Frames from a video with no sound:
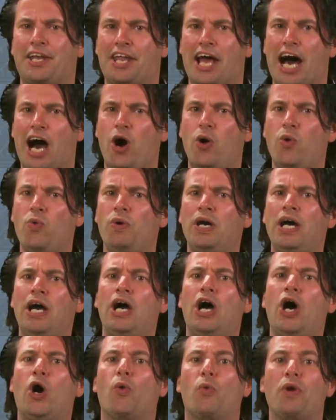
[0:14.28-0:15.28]
Now,
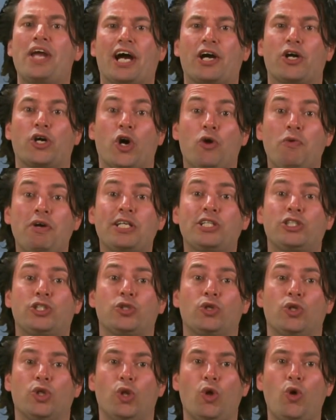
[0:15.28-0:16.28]
we are going
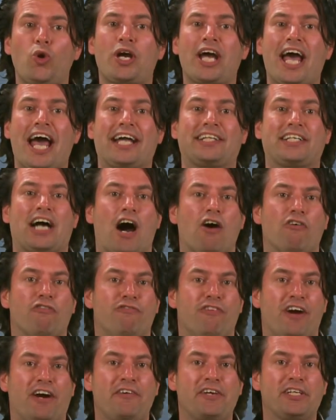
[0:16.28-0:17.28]
to look at how
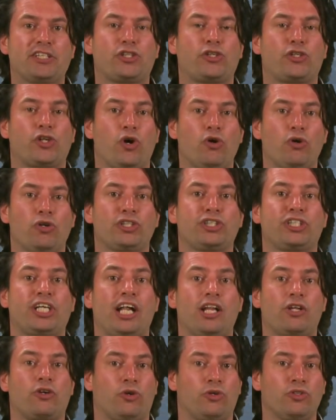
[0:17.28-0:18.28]
various solar
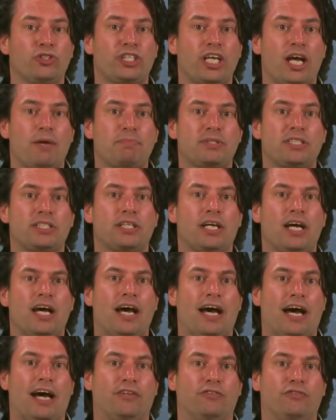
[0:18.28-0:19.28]
cell concepts
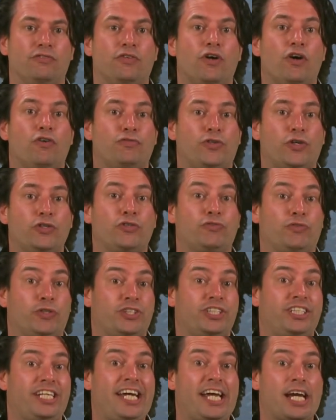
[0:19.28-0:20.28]
and
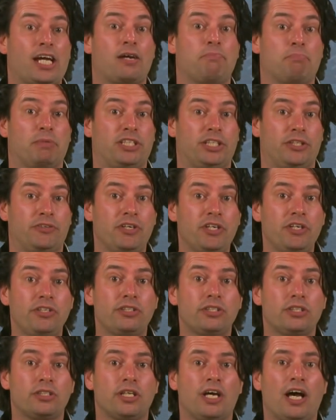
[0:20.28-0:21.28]
photovoltaic
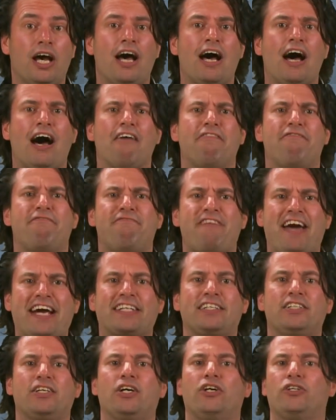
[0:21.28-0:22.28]
materials
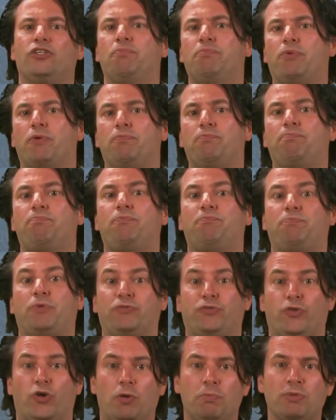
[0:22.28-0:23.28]
affect the
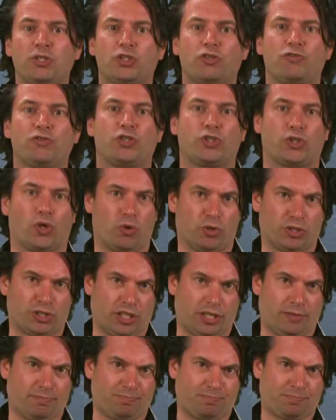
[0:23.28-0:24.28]
performance of a solar
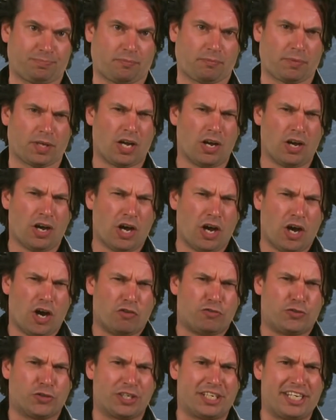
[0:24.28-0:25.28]
cell.
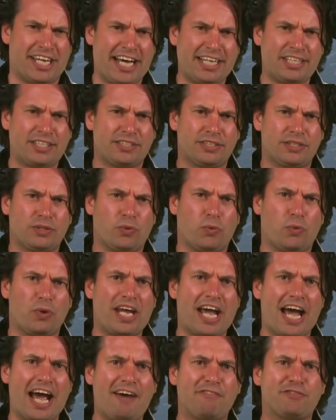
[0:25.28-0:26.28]
For that,
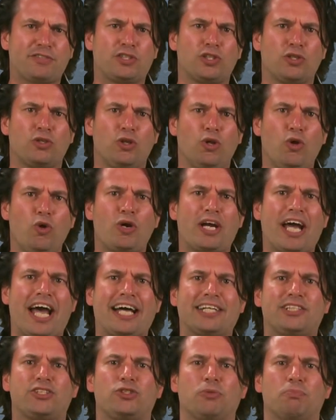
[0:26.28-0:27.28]
we have to look
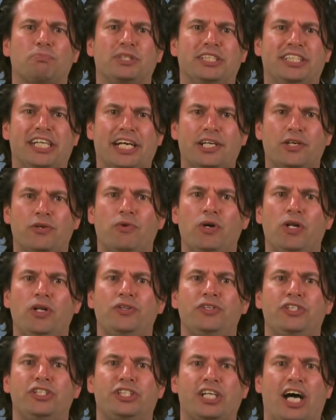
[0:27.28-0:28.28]
at some
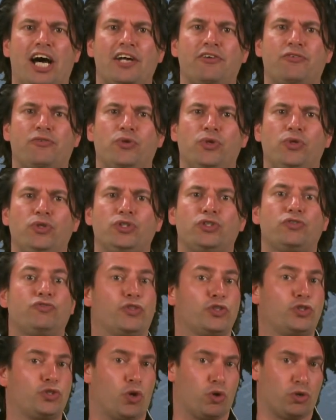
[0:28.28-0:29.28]
general design rules
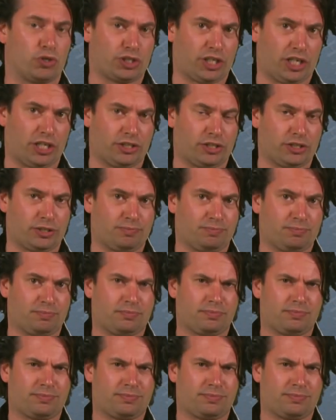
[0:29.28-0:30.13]
for solar cells.